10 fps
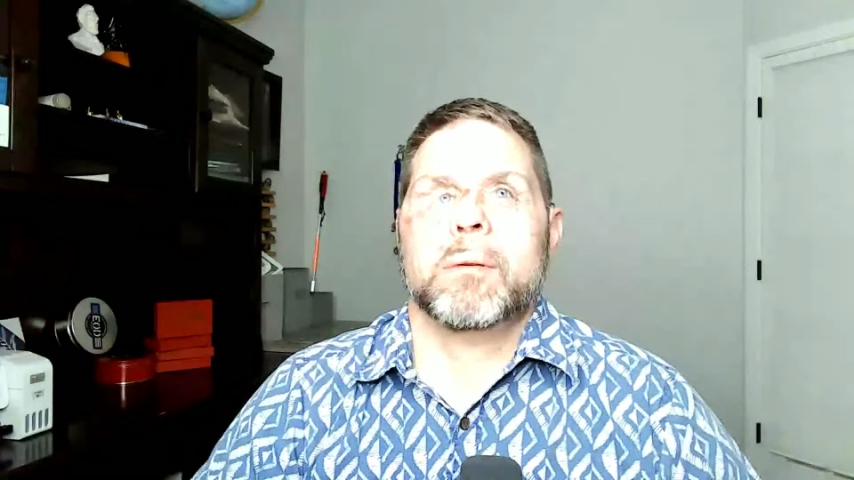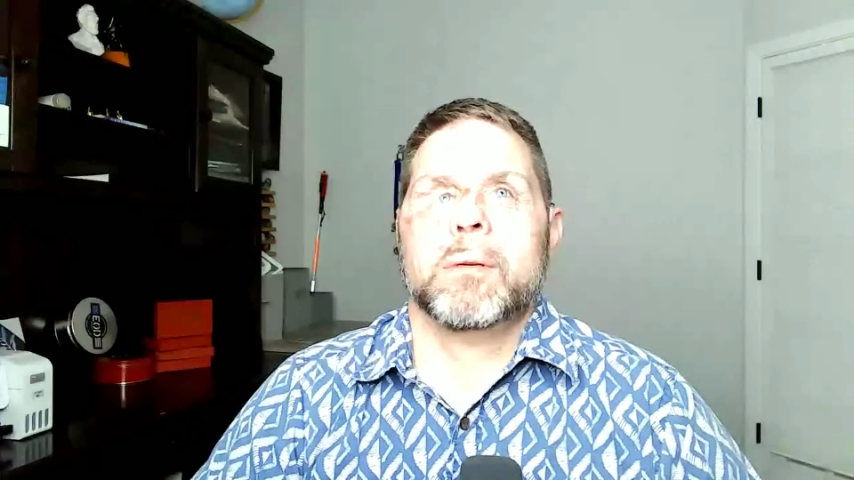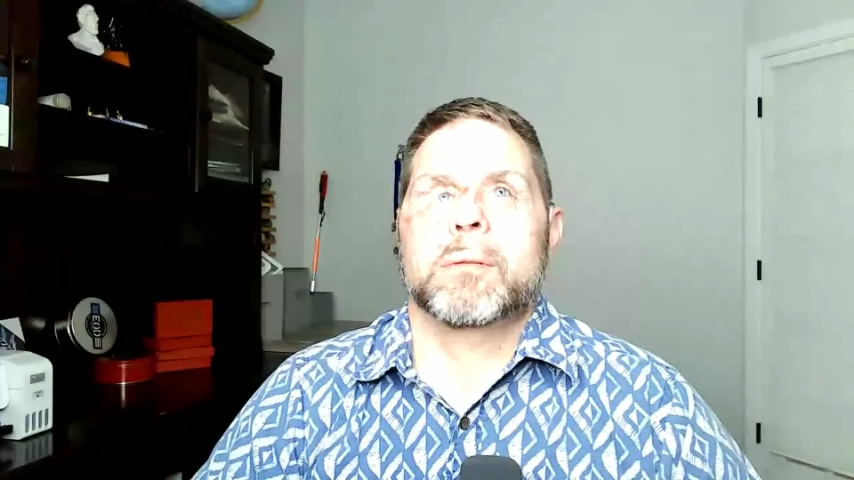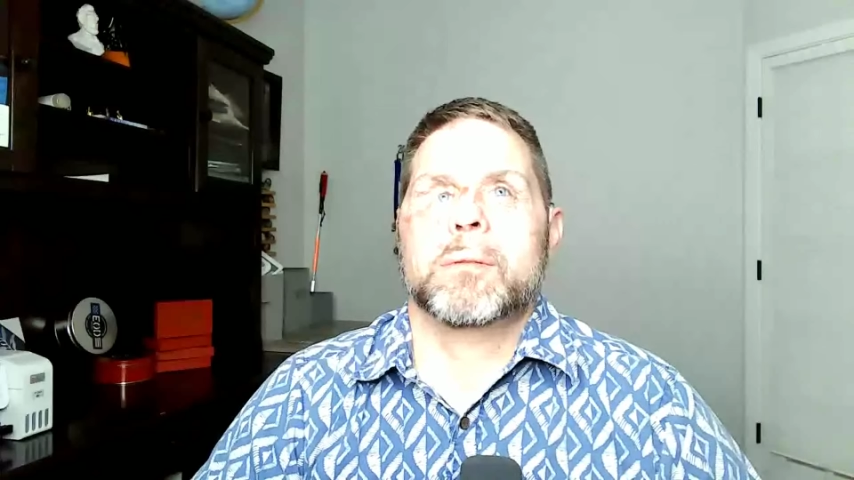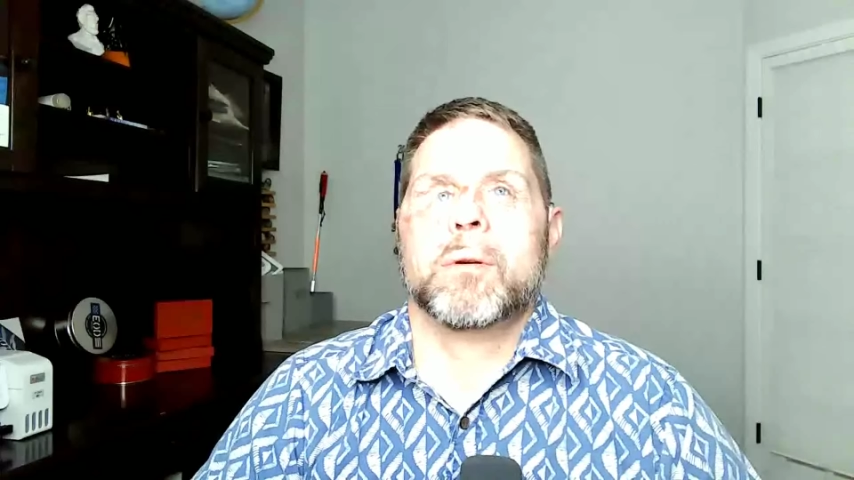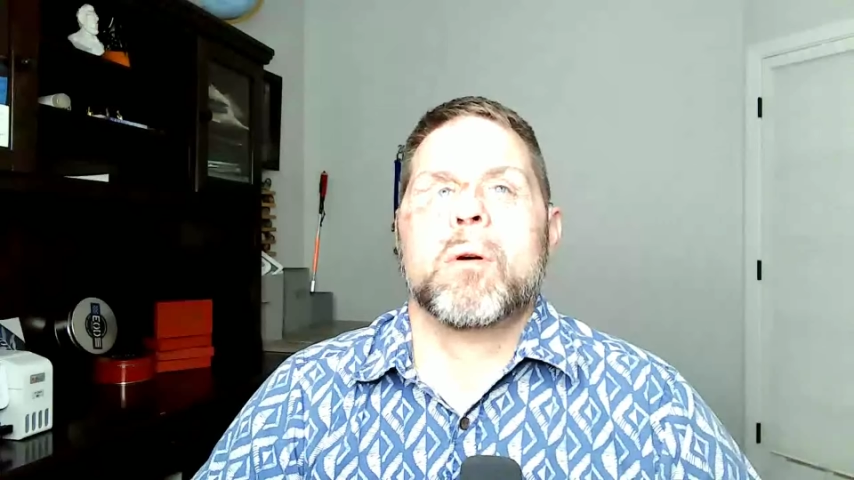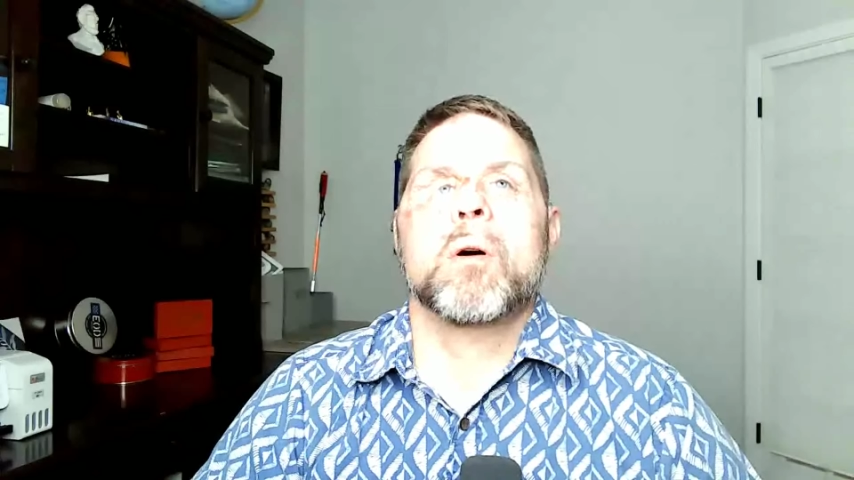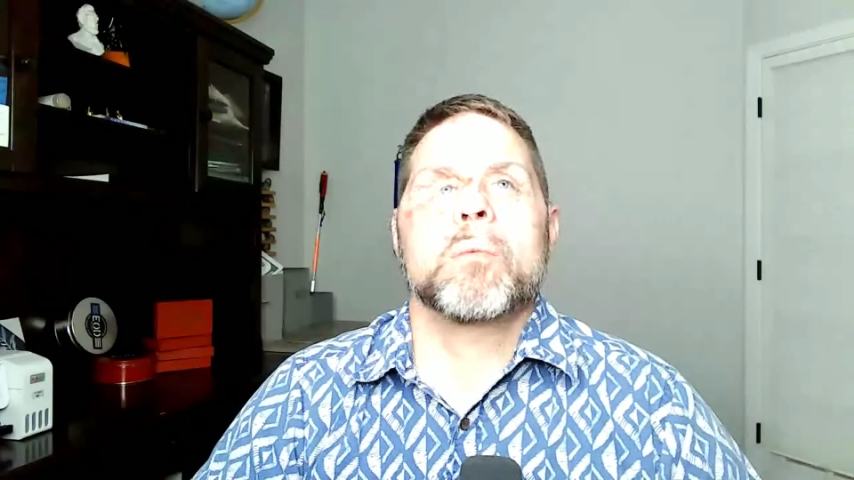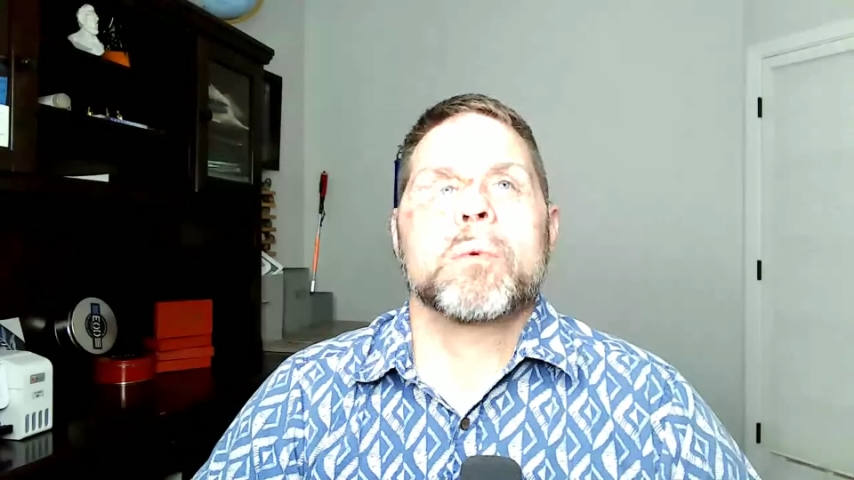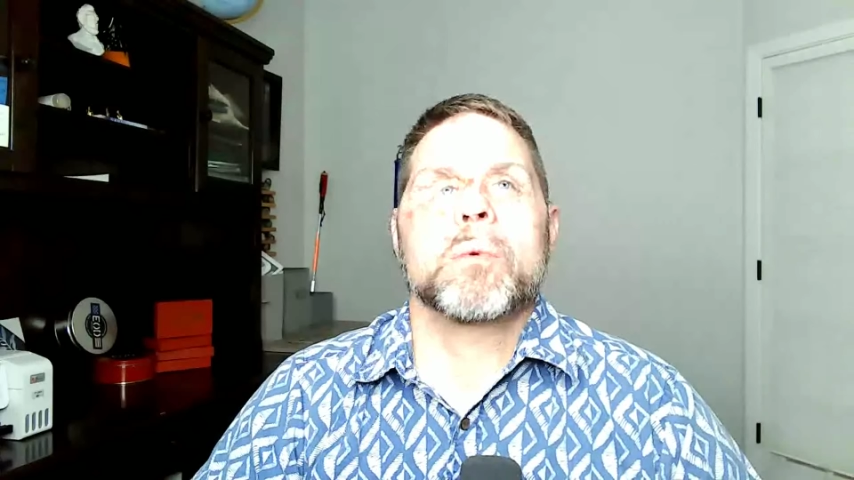It's
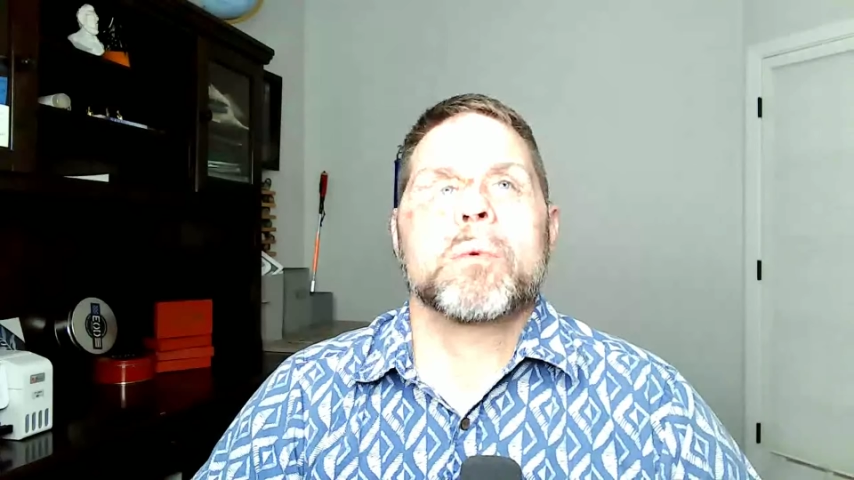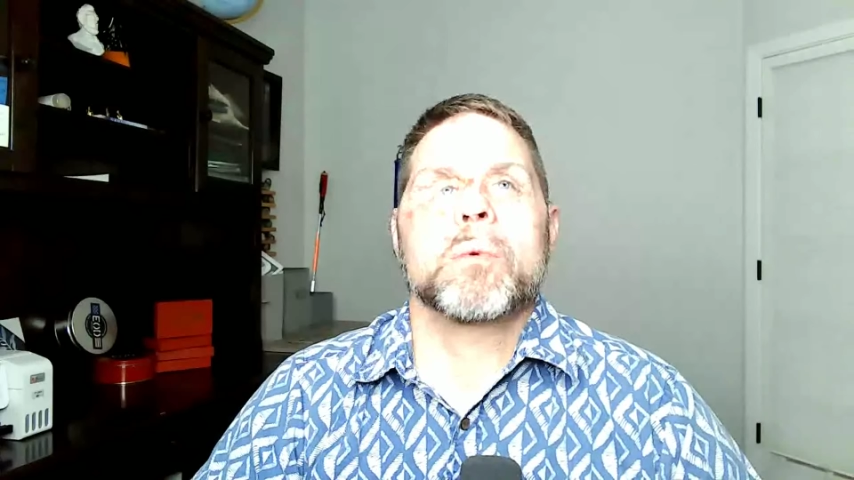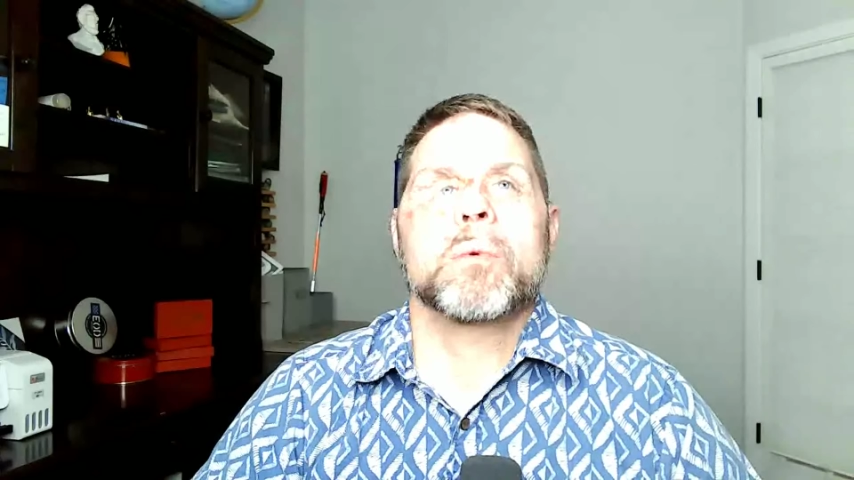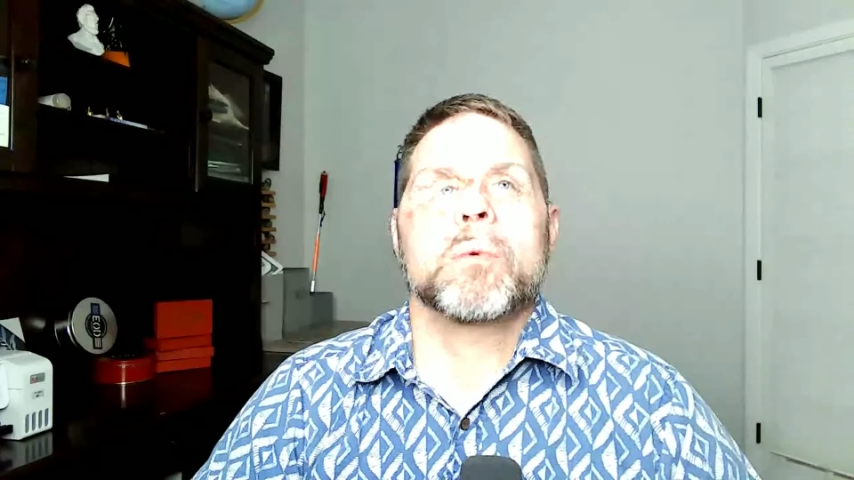almost as though